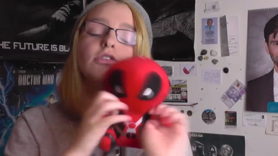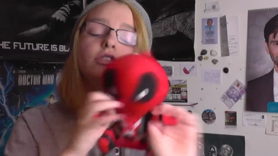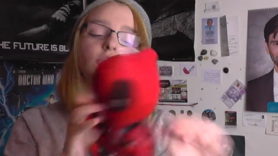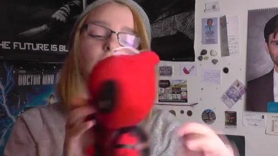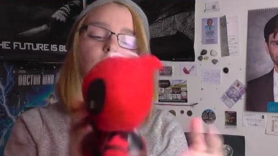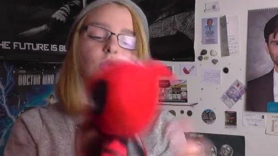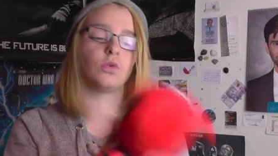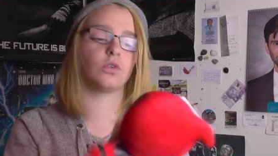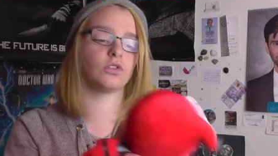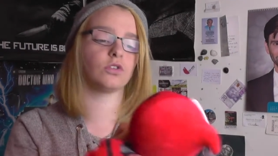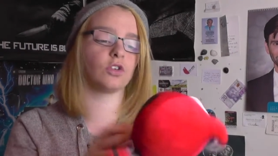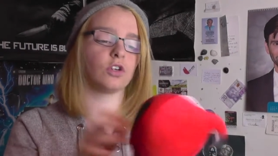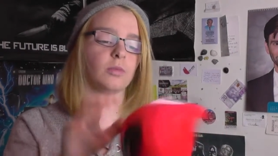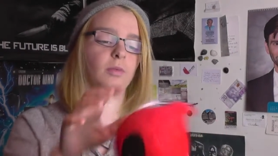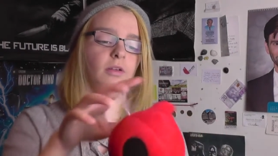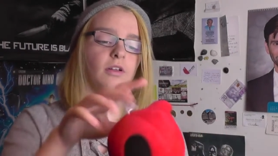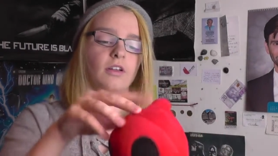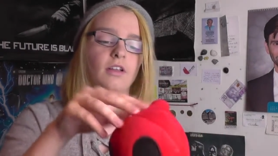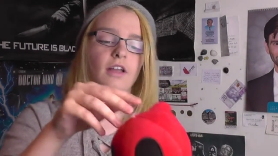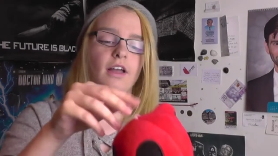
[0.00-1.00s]
He's so
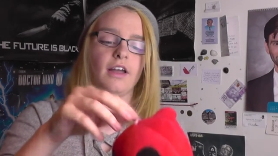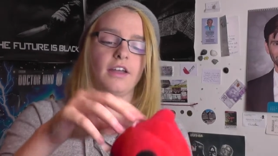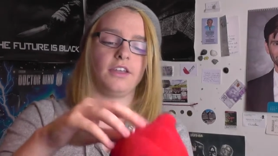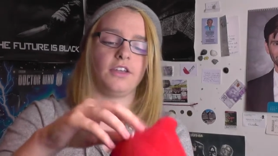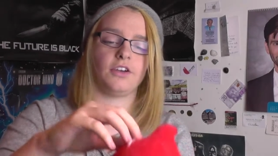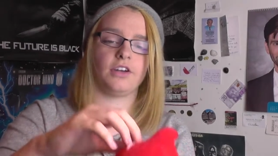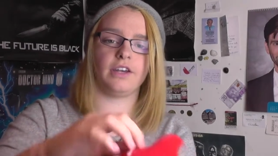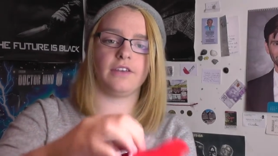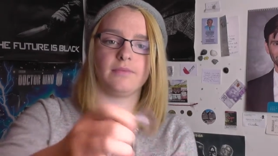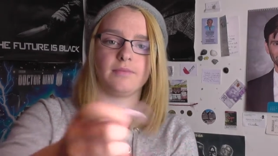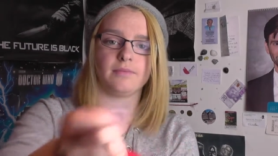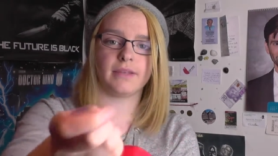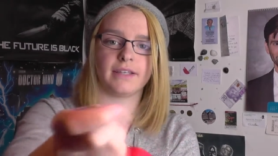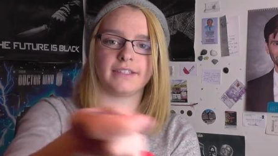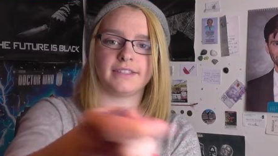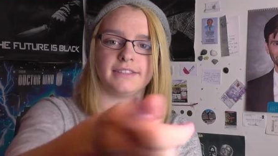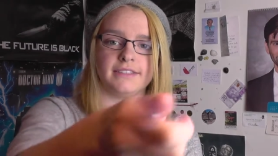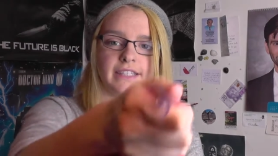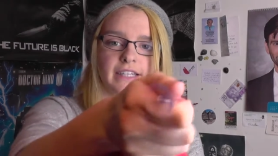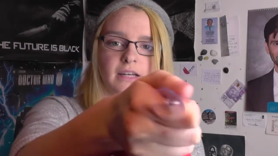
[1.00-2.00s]
adorable. You can even
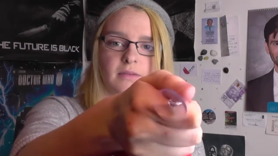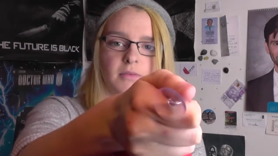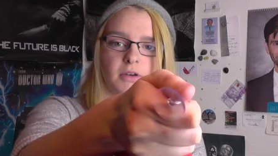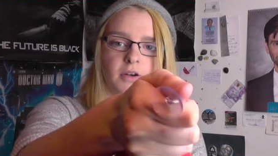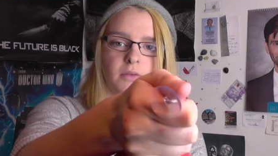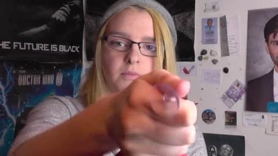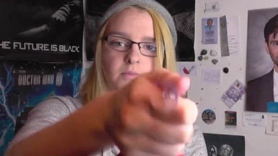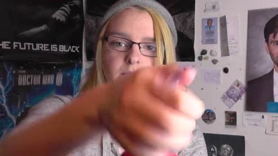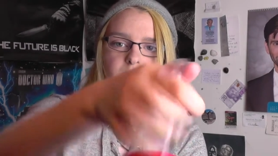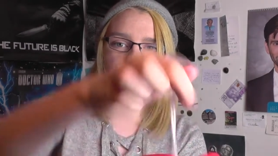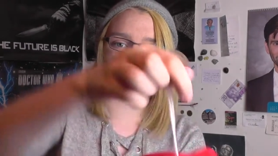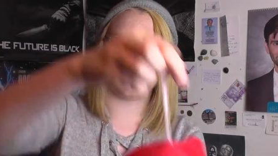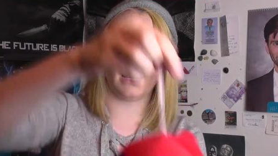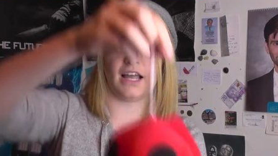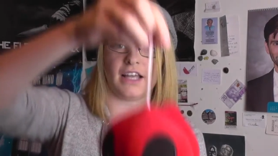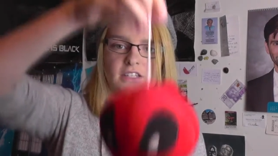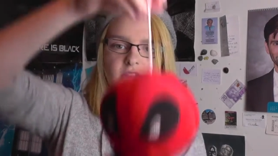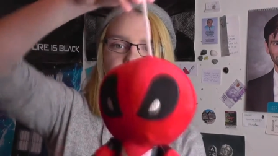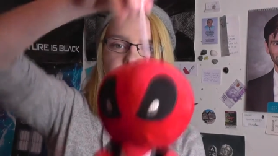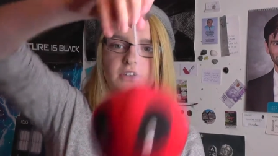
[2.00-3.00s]
like stick him on a
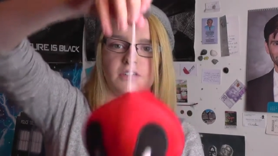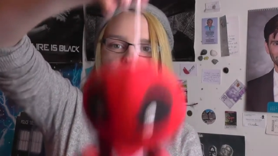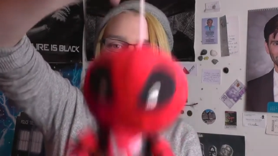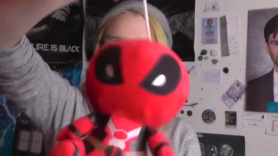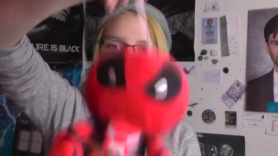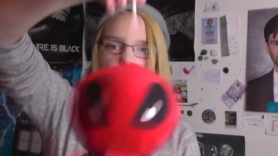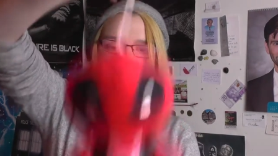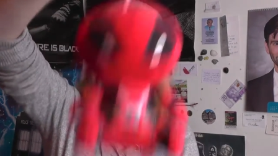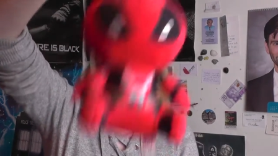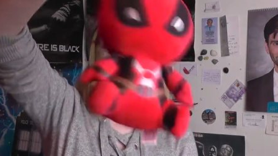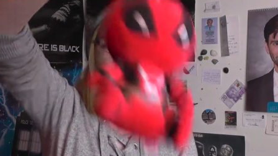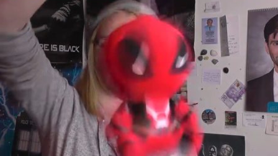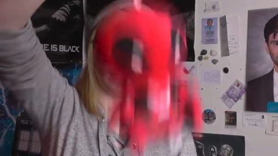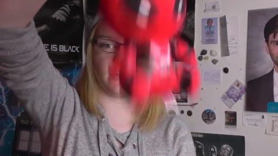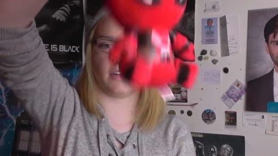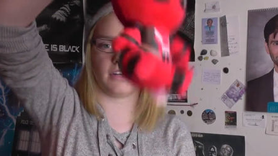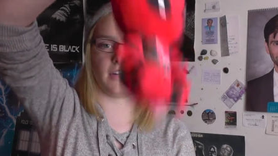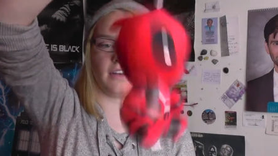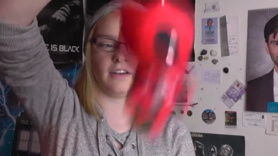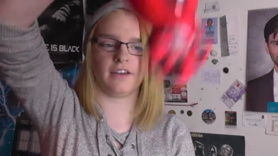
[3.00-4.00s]
glass window or
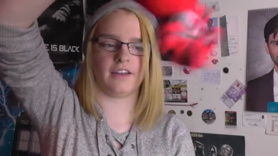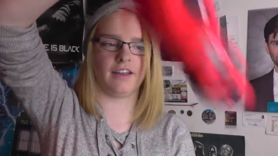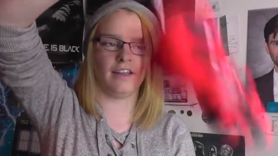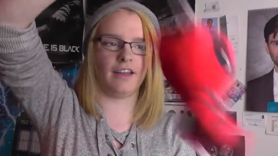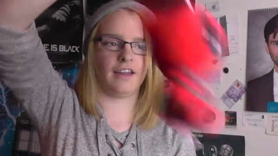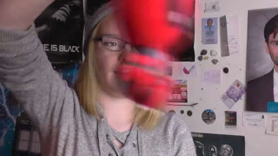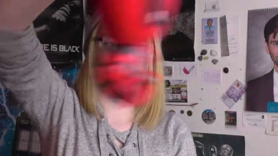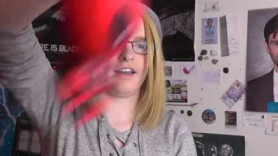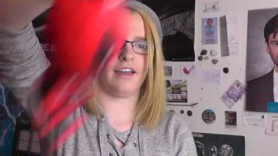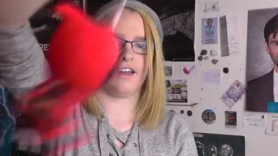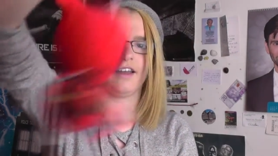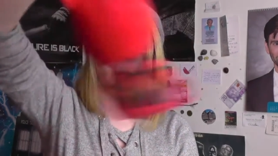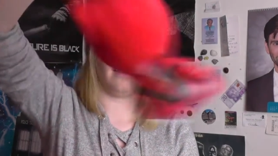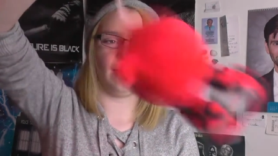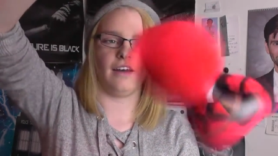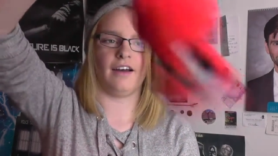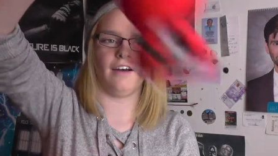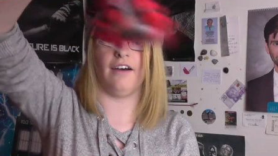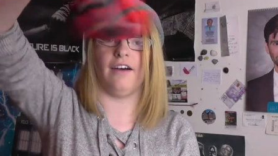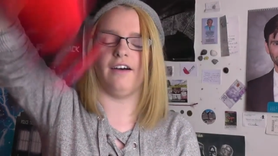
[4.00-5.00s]
whatever.
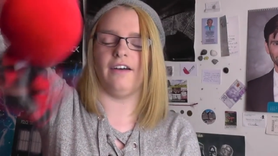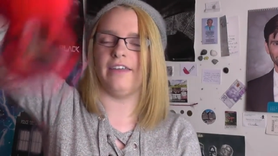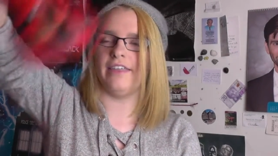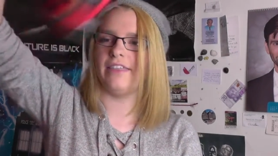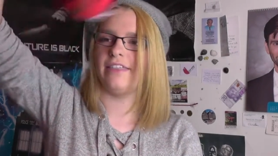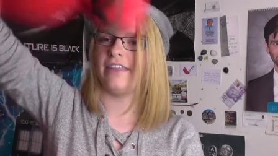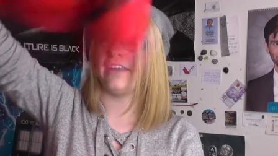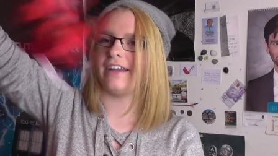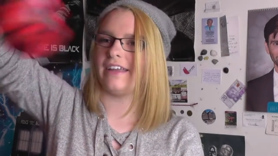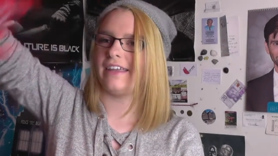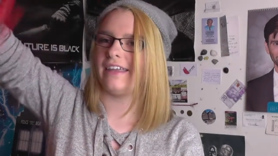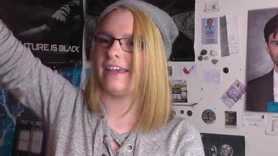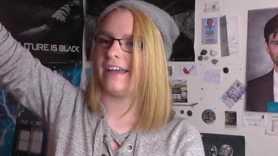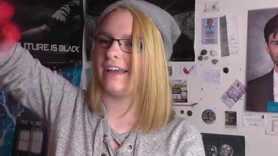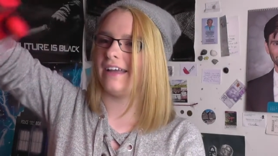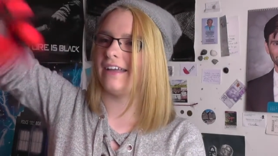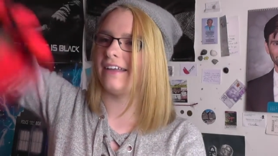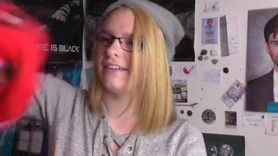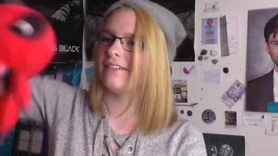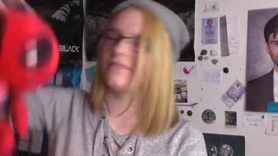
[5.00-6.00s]
Oh, fuck
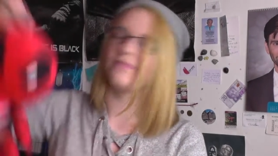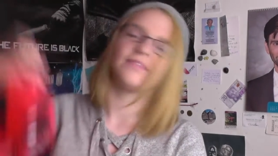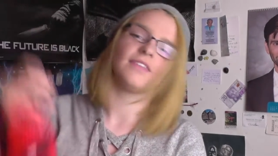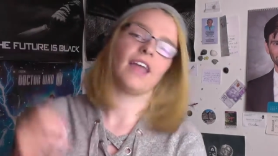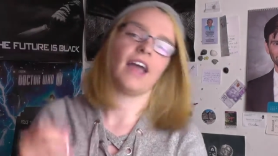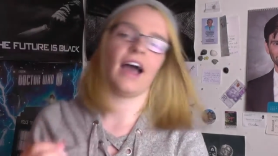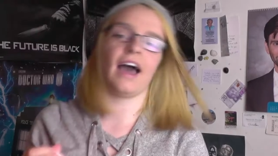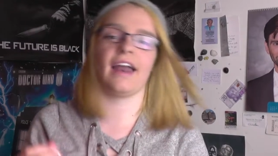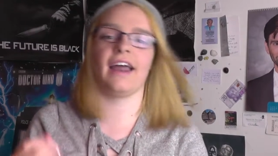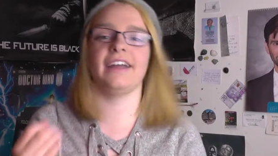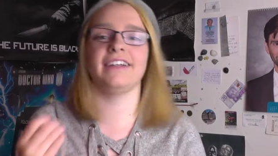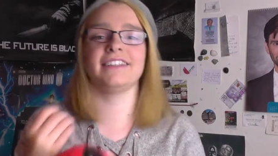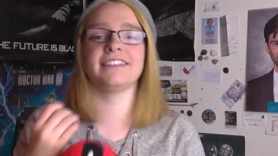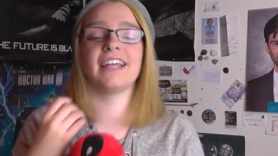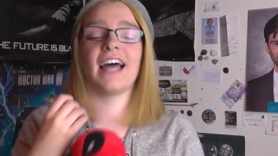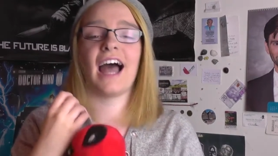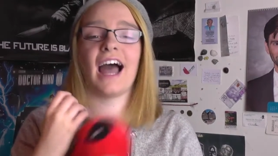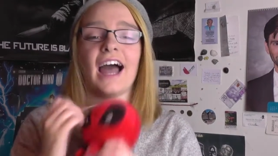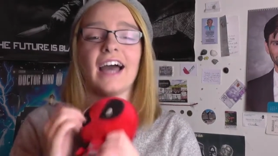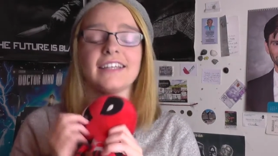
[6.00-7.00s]
yeah. And I just
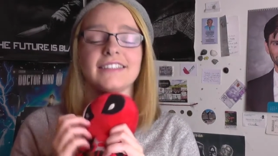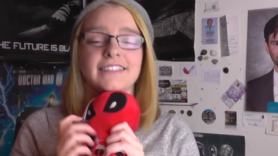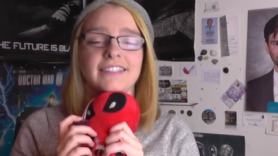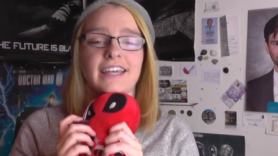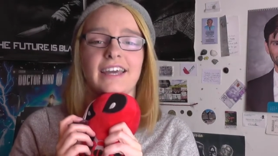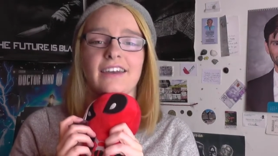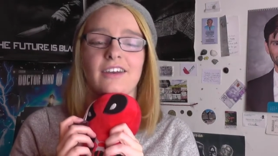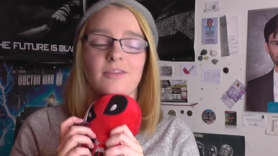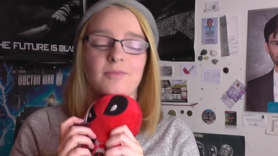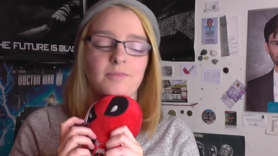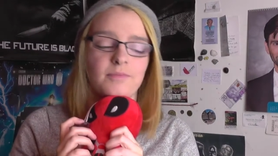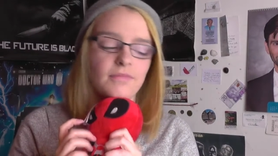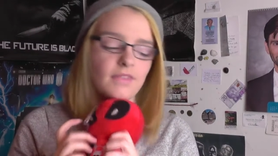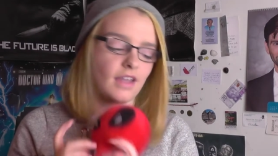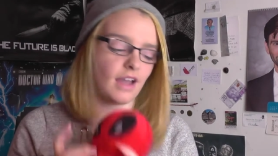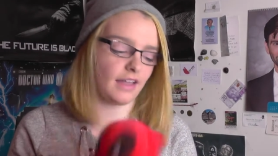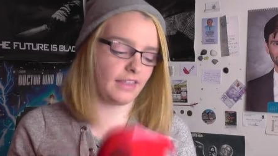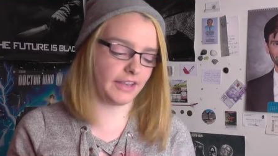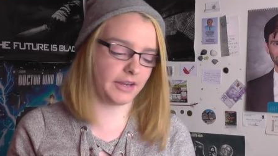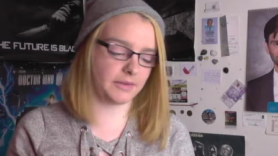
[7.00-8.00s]
had to get him.
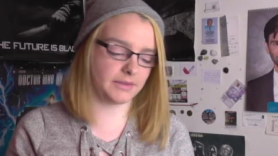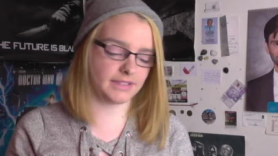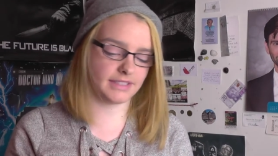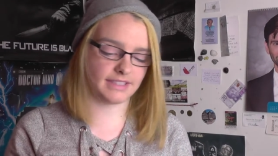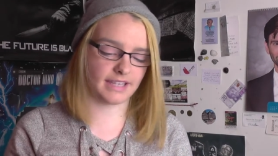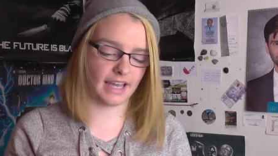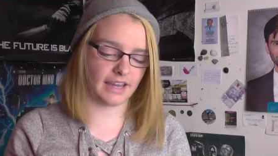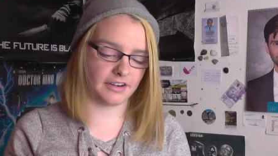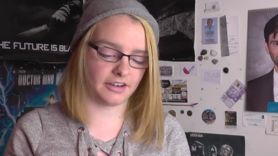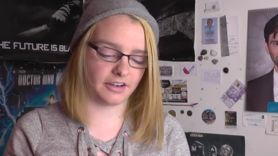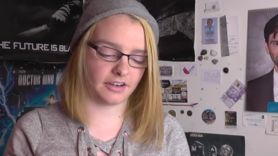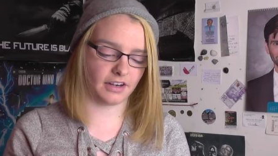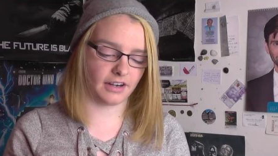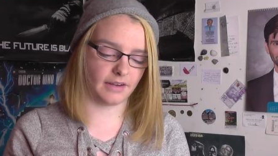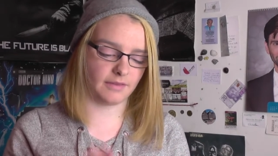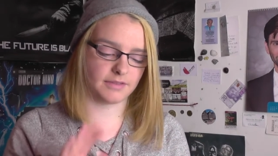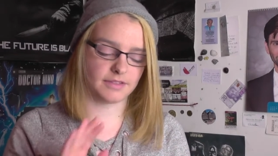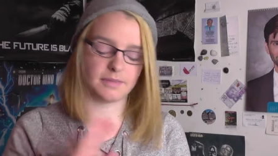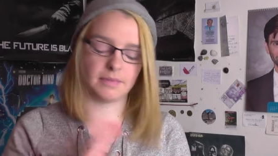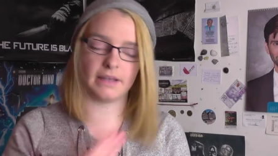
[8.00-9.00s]
I think it was a tenner and
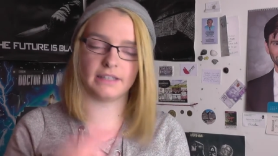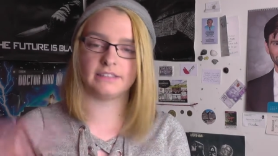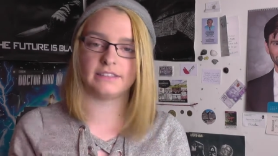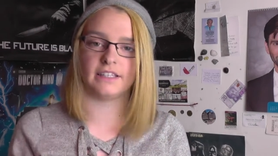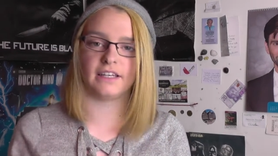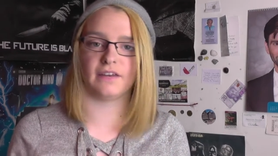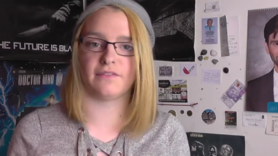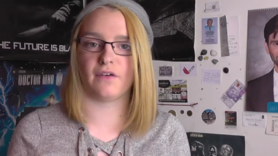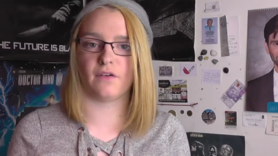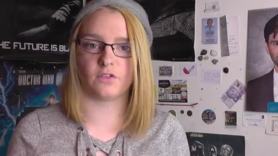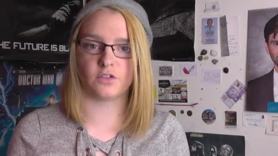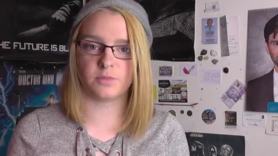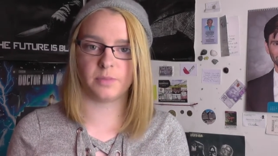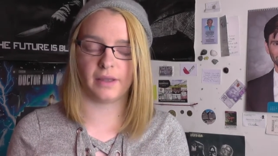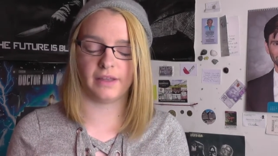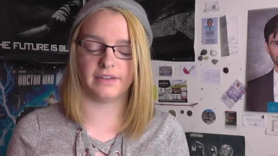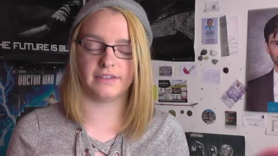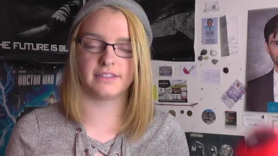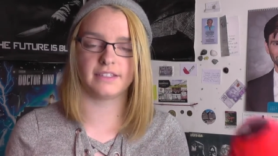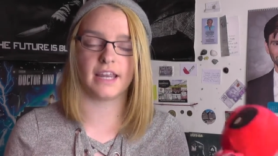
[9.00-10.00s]
it was the best thing I've ever
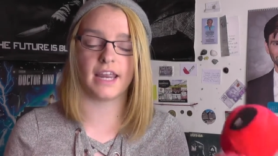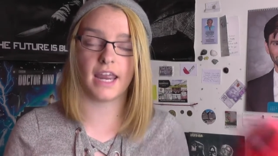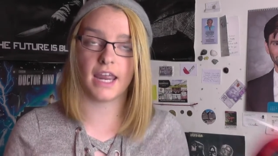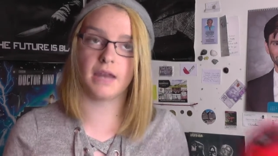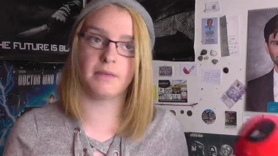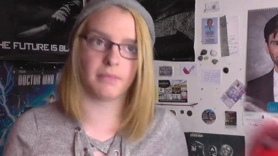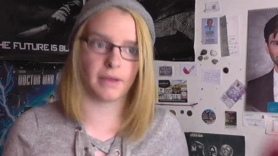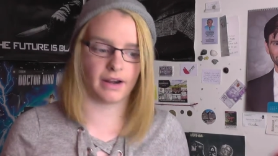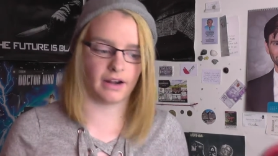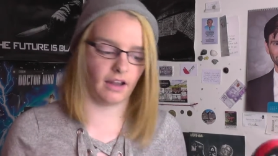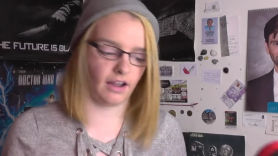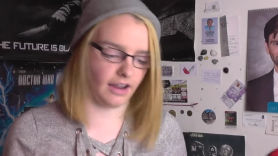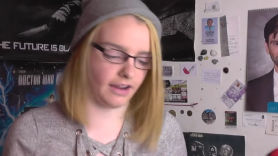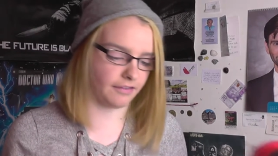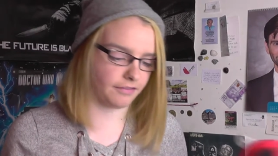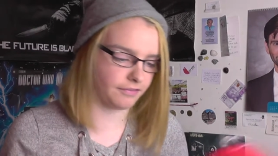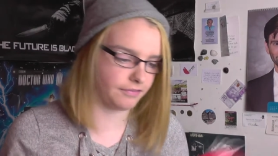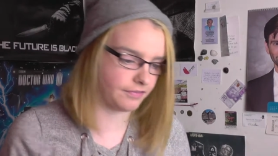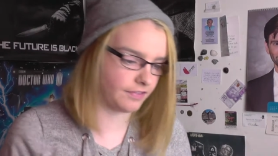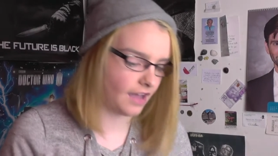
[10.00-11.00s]
spent in my
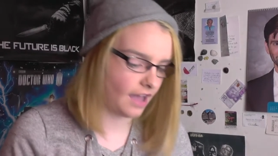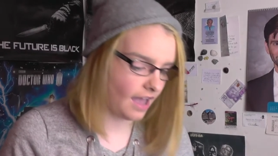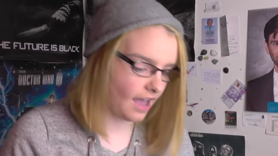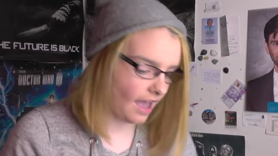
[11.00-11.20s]
life.